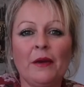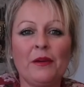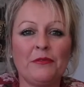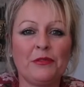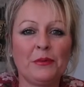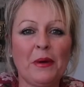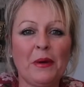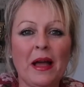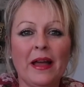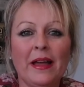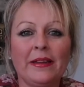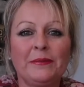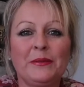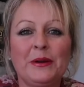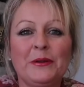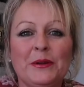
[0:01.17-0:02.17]

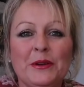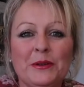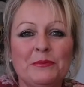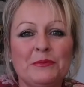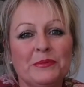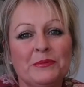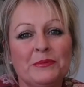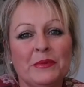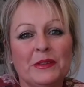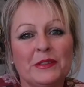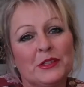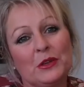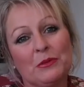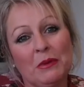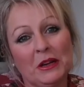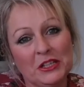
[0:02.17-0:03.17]
everyone, welcome
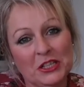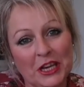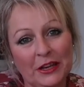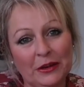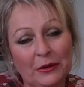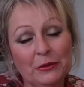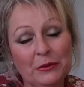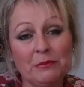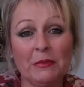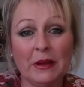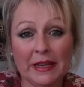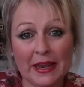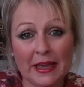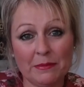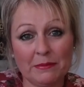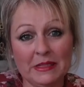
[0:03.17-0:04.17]
to my channel. My
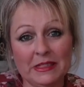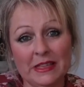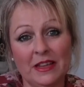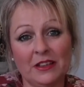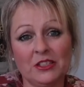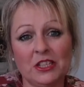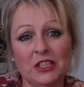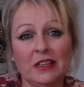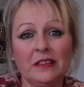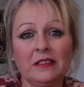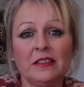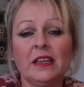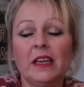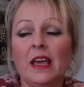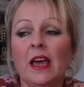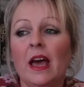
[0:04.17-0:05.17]
name is Angela
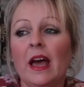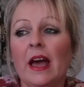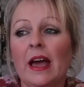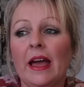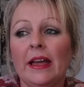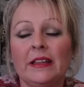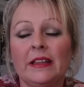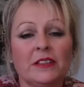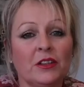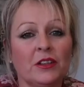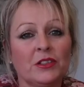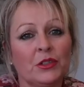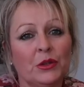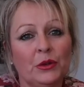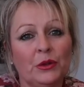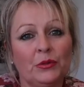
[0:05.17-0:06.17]
and I
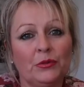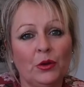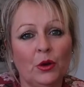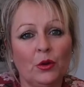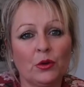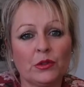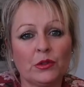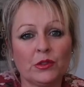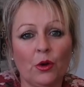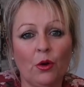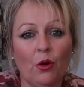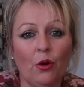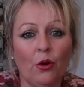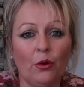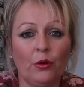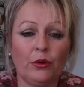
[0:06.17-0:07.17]
do vlogs
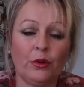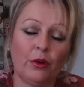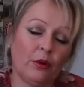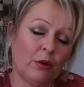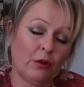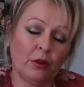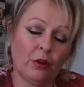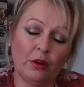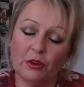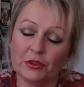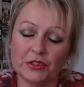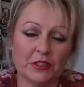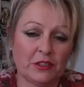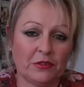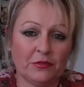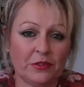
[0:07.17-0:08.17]
on
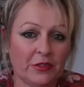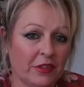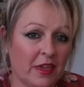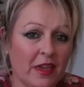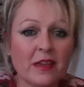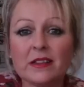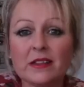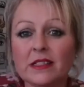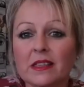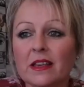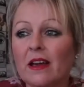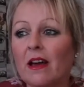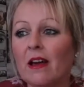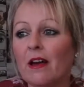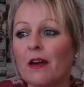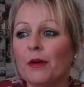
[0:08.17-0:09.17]
lots of different things.
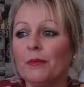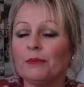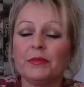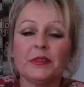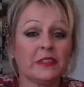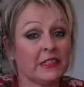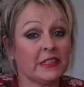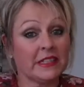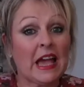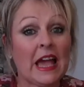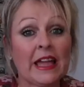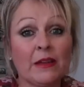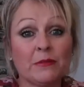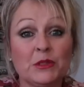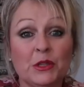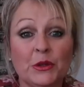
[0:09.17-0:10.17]
Today
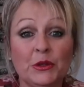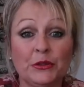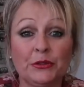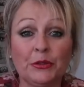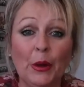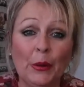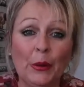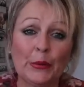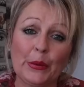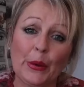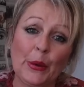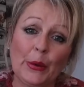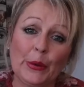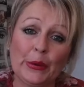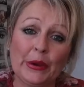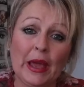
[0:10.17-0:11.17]
I'm doing a vlog
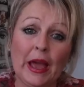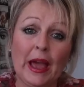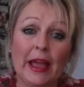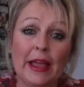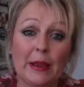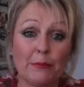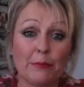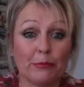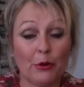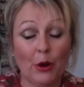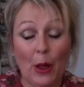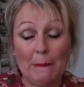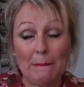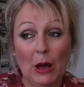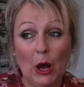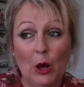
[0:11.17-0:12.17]
on a
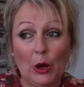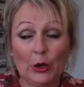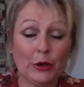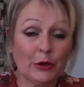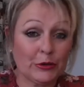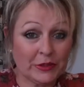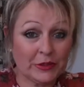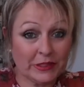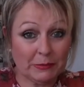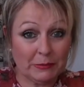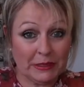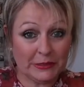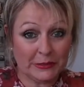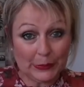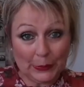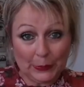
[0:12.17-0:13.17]
Primark
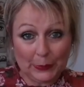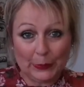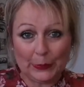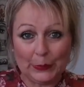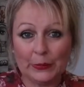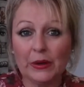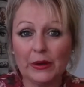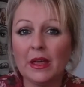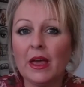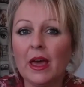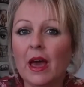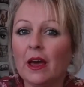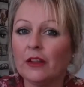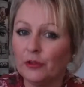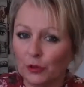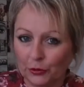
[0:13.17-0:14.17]
Christmas haul,
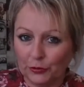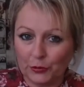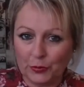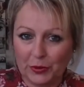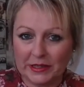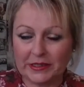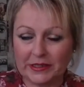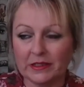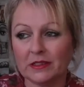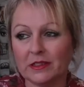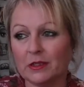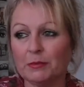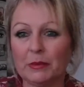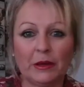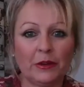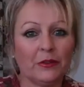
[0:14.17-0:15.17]
not for
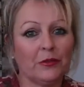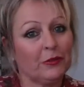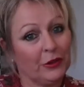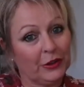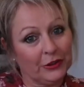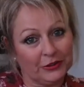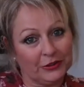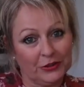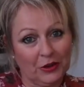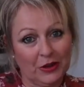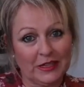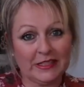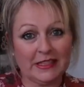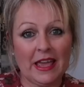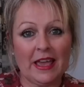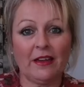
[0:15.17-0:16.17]
presents but for
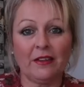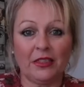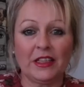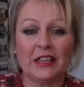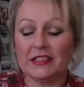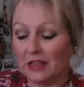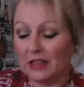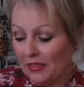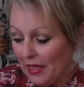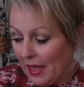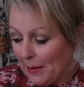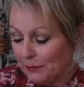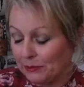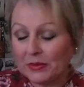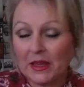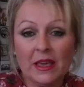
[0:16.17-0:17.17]
nights out and things like
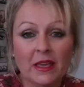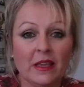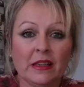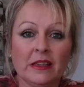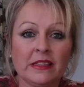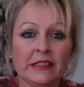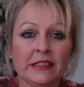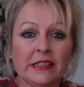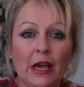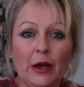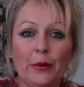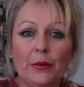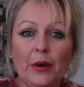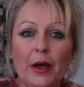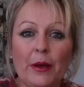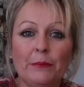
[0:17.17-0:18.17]
that. So
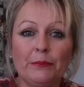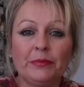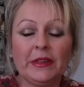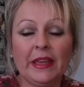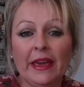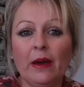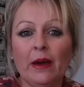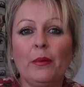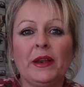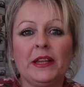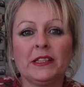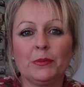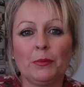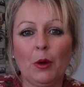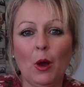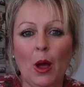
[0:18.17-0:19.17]
yeah, I went
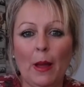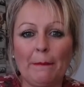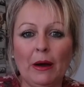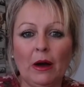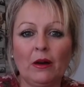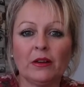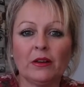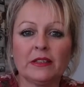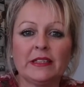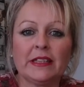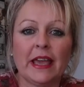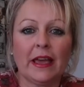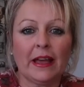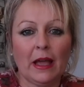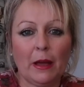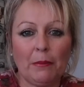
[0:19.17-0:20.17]
into Primark to
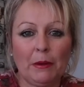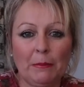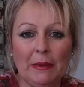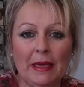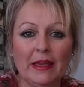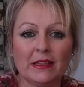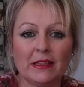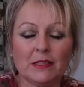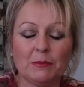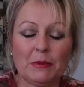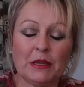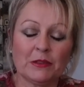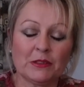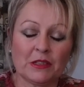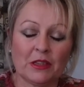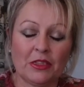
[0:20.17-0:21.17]
get a couple of bits
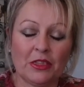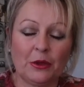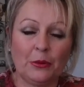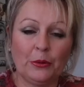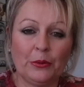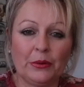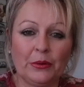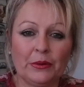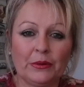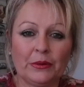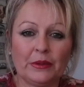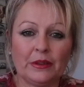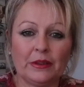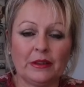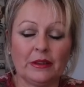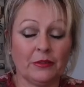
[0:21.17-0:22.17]
because I thought
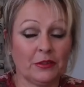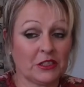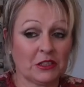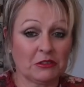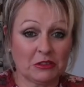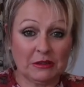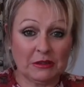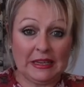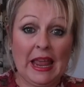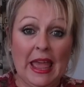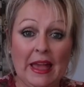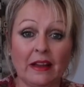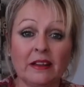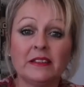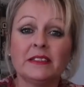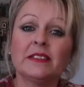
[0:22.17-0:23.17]
if I don't do it
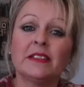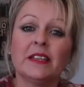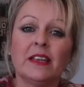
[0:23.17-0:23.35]
now,